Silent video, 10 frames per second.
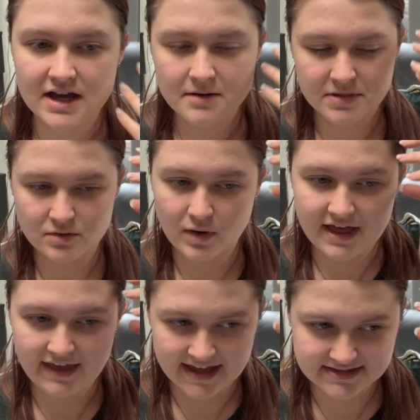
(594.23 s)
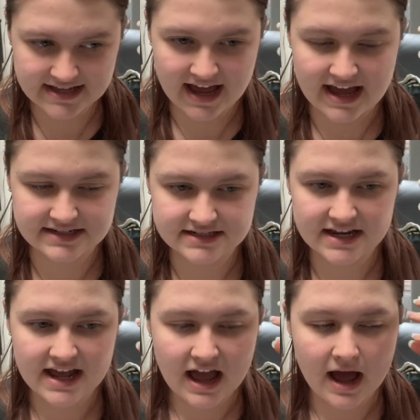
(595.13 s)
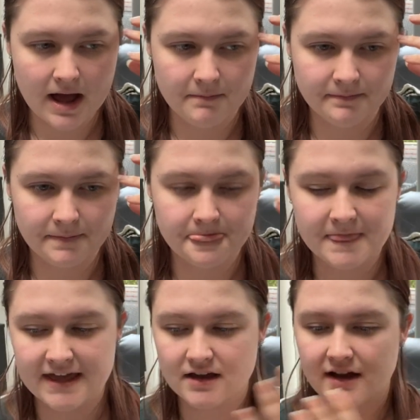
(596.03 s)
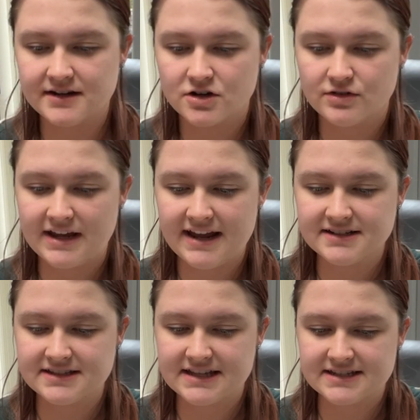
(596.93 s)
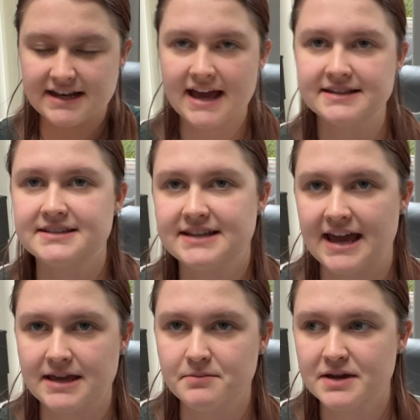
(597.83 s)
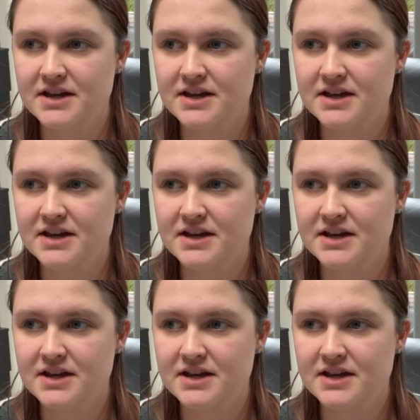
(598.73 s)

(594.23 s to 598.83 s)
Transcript: but you wear the headset and it kind of creates this landscape,